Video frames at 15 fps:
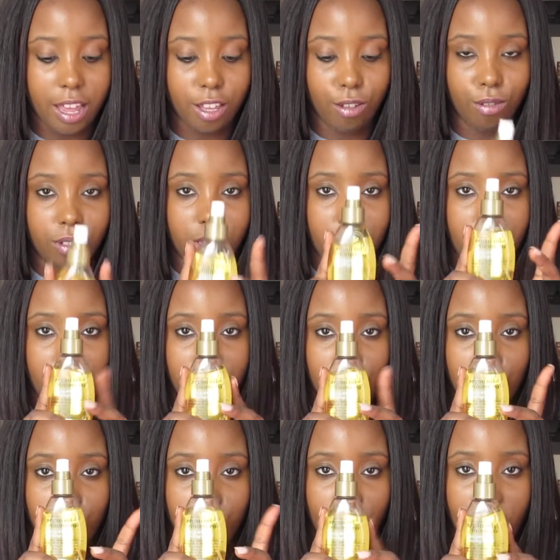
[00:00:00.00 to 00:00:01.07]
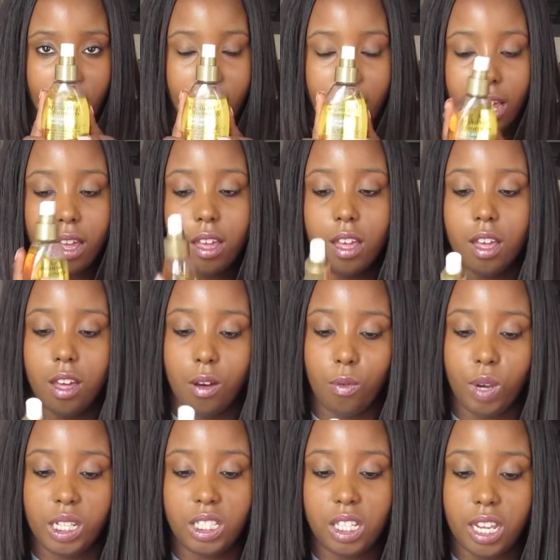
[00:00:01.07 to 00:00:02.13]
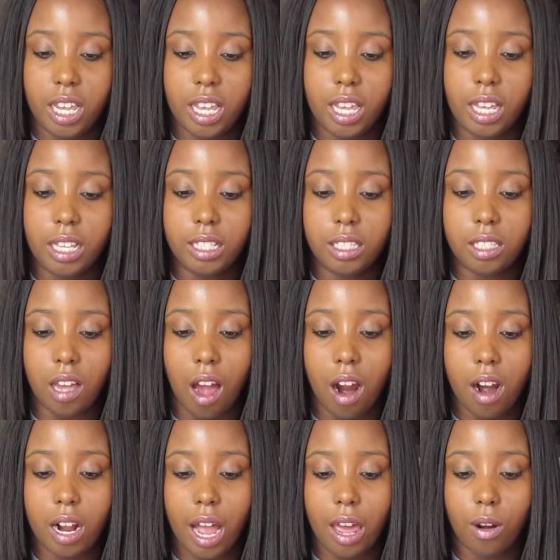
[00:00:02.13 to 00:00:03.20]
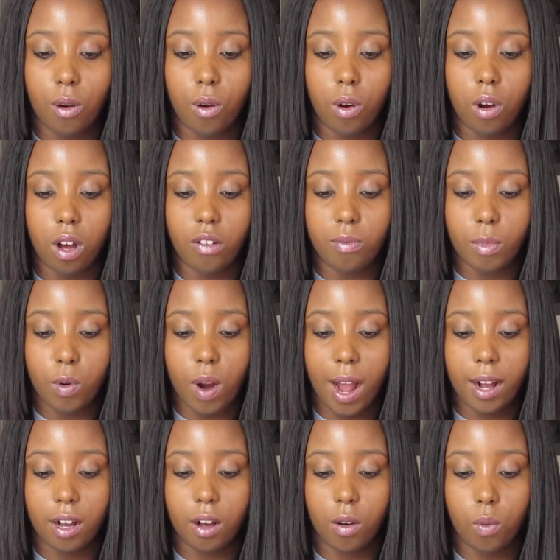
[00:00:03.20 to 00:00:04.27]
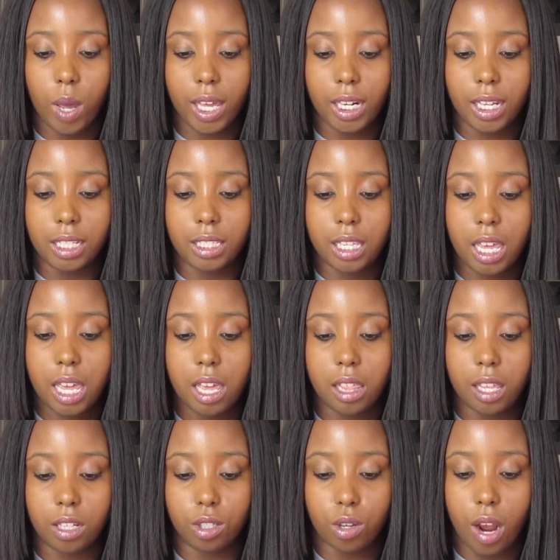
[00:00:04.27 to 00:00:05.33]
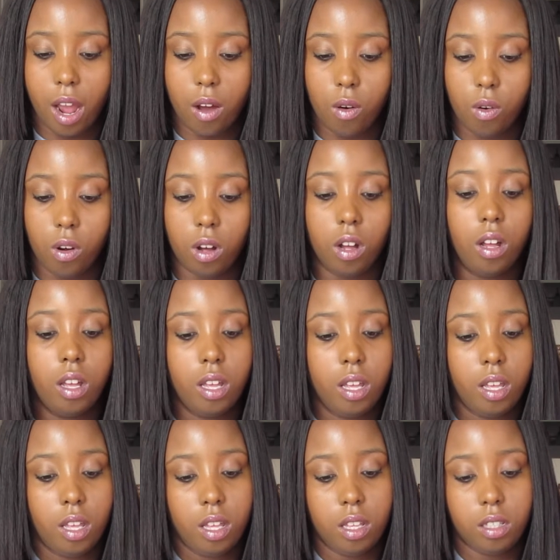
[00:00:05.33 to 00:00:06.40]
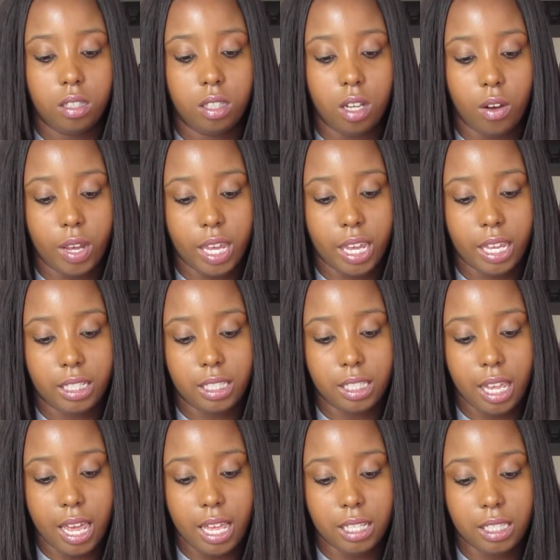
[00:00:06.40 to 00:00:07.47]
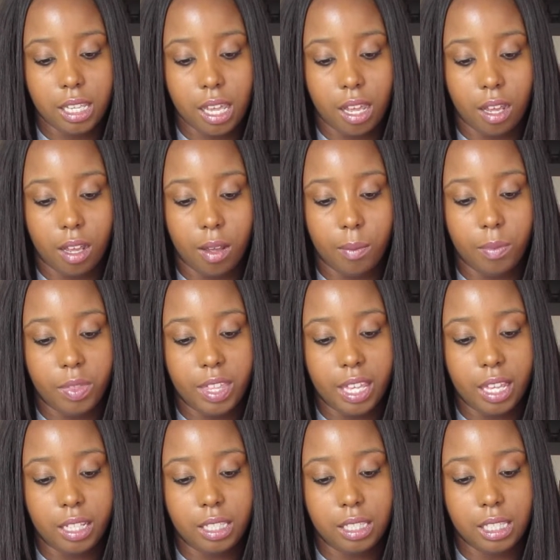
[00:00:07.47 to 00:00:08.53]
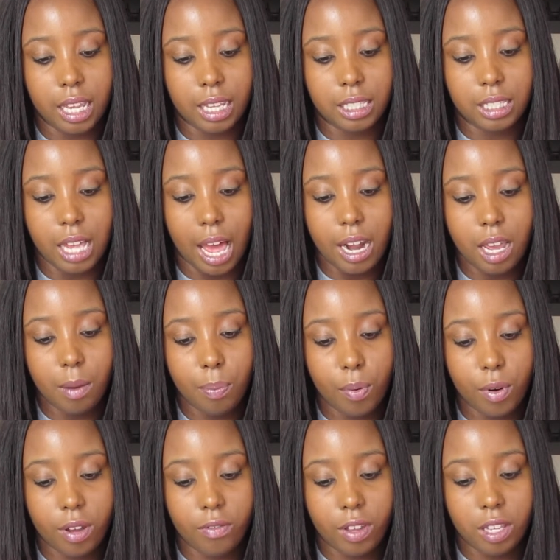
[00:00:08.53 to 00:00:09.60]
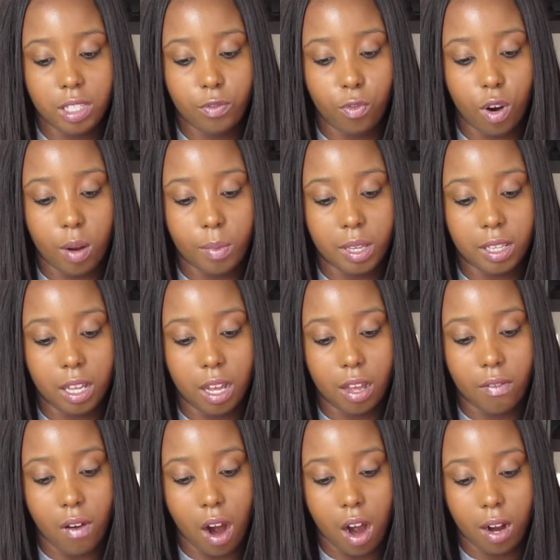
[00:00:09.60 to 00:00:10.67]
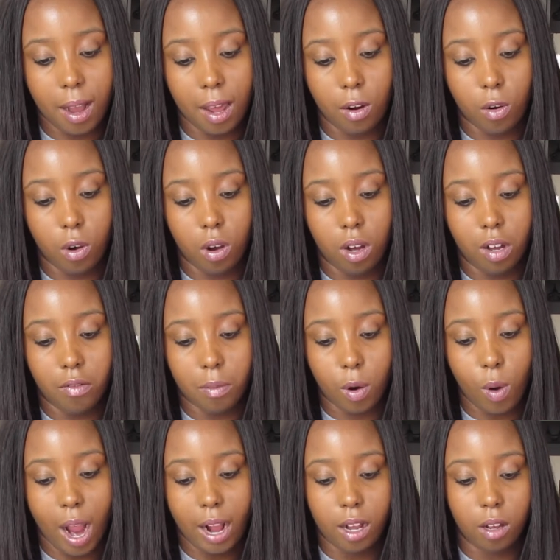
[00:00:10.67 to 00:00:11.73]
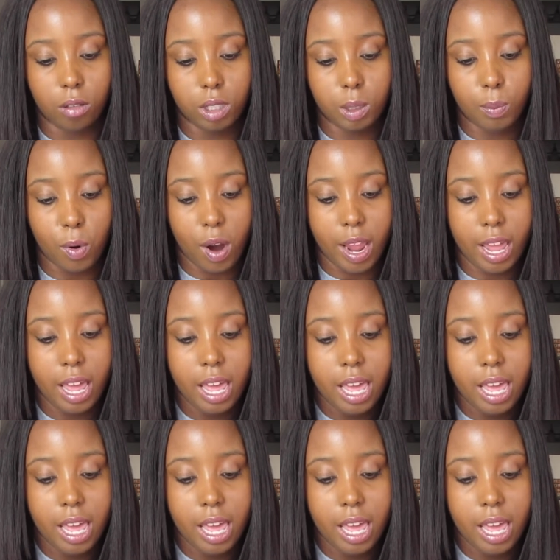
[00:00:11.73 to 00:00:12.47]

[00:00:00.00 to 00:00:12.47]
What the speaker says: use this spray, which is Argan Oil of Morocco Weightless Healing Dry Oil. So it says this exotic previous formula of Argan Oil of Morocco spray